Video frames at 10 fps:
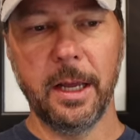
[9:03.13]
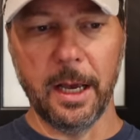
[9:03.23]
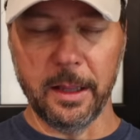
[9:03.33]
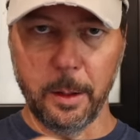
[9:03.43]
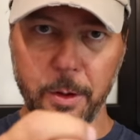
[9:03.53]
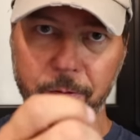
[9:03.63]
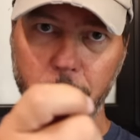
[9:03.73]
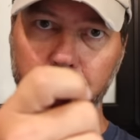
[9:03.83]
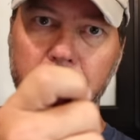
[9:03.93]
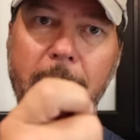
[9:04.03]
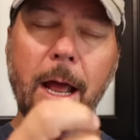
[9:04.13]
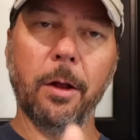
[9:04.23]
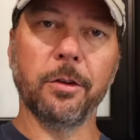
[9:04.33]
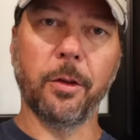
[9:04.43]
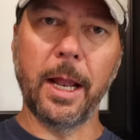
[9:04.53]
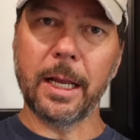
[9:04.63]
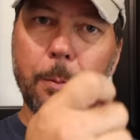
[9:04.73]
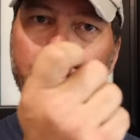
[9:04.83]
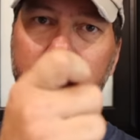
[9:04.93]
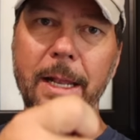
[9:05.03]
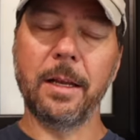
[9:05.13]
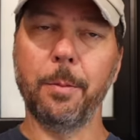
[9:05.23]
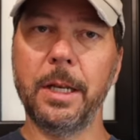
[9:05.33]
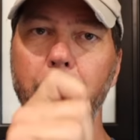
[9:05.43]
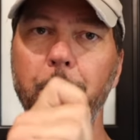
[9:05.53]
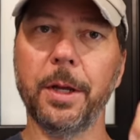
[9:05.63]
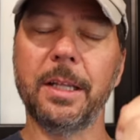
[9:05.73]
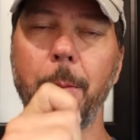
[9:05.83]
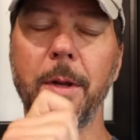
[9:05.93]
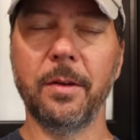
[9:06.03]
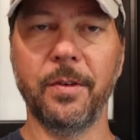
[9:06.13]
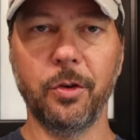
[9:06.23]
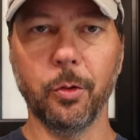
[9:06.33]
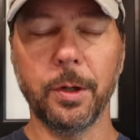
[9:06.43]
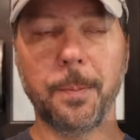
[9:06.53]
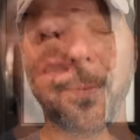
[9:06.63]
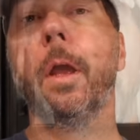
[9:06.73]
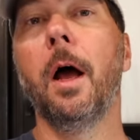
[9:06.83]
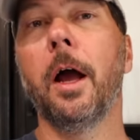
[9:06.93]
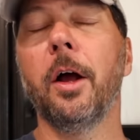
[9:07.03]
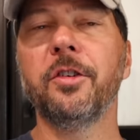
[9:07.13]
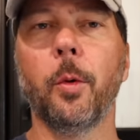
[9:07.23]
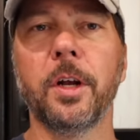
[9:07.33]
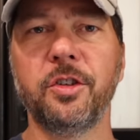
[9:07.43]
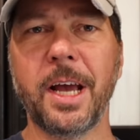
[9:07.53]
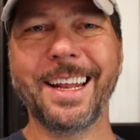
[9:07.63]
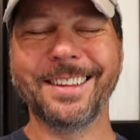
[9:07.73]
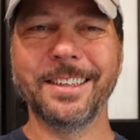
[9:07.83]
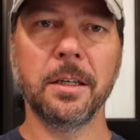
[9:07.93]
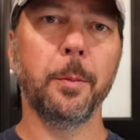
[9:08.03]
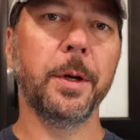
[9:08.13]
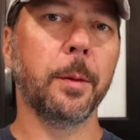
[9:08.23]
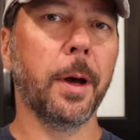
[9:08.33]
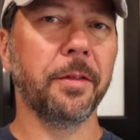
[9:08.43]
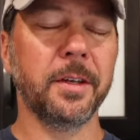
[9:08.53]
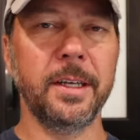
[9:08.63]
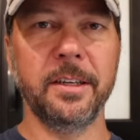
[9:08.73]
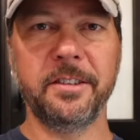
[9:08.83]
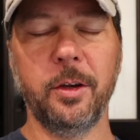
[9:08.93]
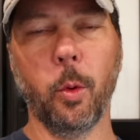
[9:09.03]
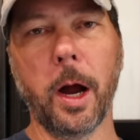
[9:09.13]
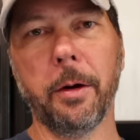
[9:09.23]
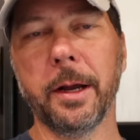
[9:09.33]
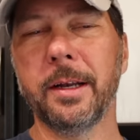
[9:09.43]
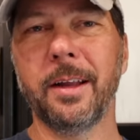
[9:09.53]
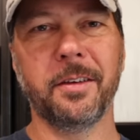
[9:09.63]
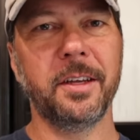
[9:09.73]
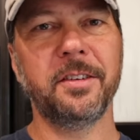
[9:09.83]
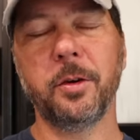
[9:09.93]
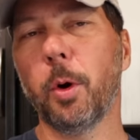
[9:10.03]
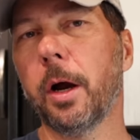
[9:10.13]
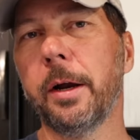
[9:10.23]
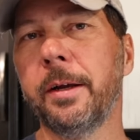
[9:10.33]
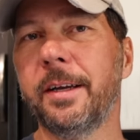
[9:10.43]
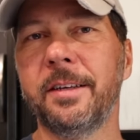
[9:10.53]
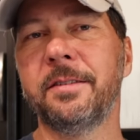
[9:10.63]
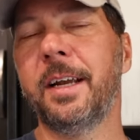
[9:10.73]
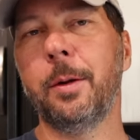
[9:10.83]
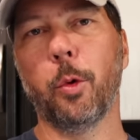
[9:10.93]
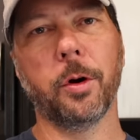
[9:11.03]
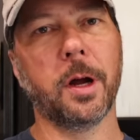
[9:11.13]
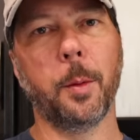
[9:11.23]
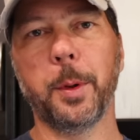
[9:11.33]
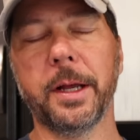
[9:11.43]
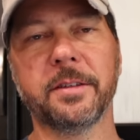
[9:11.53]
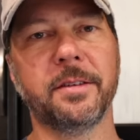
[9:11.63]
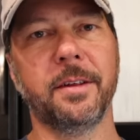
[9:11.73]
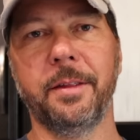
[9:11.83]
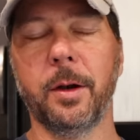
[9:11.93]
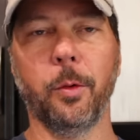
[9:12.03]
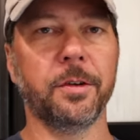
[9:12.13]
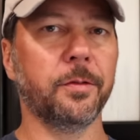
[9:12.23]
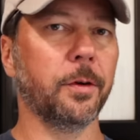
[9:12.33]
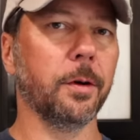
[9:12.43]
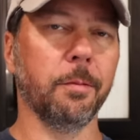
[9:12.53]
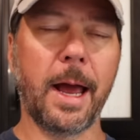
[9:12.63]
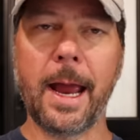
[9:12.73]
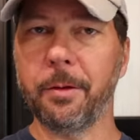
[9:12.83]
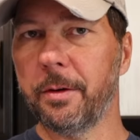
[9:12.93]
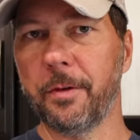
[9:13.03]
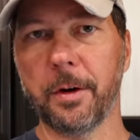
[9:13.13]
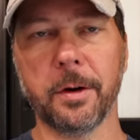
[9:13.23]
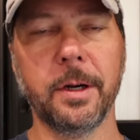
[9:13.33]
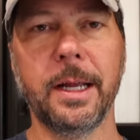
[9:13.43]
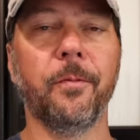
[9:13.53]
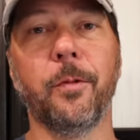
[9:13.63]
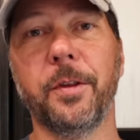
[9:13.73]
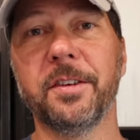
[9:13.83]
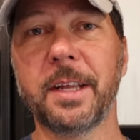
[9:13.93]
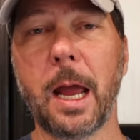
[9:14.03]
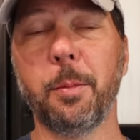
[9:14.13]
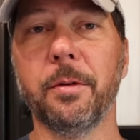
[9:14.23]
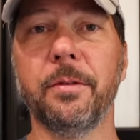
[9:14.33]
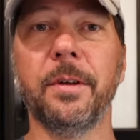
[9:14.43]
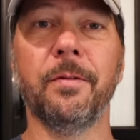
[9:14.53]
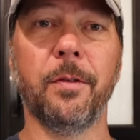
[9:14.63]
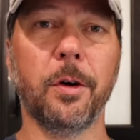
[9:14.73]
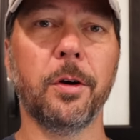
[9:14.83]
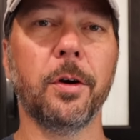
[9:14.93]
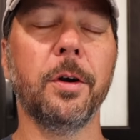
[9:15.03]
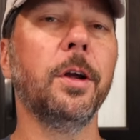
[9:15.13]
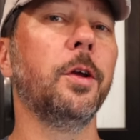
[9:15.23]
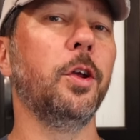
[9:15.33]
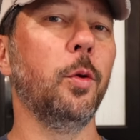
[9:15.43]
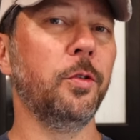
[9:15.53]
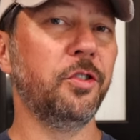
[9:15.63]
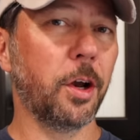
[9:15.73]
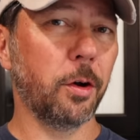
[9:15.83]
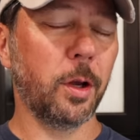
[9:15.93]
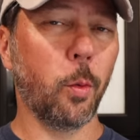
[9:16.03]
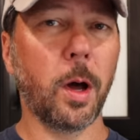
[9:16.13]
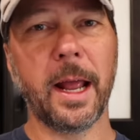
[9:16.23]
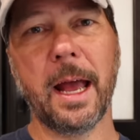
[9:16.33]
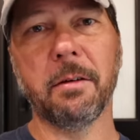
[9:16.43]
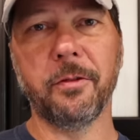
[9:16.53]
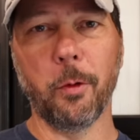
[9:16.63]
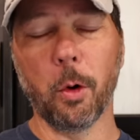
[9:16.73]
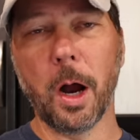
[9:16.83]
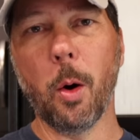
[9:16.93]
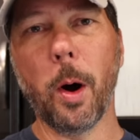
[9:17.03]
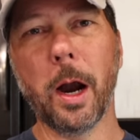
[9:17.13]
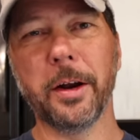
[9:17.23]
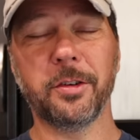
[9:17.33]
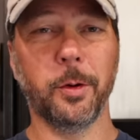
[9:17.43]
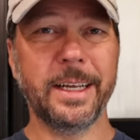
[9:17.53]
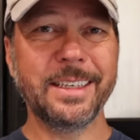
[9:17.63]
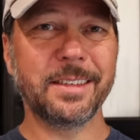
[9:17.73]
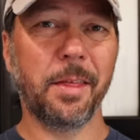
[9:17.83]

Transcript: a little bit further down so that I can bend and manipulate them individually. I also want to chat a little bit about the DC wiring. Now the DC wiring isn't any more complex than it was for either inverter. For this type of inverter, you generally want to have 4-aught wiring, so it is a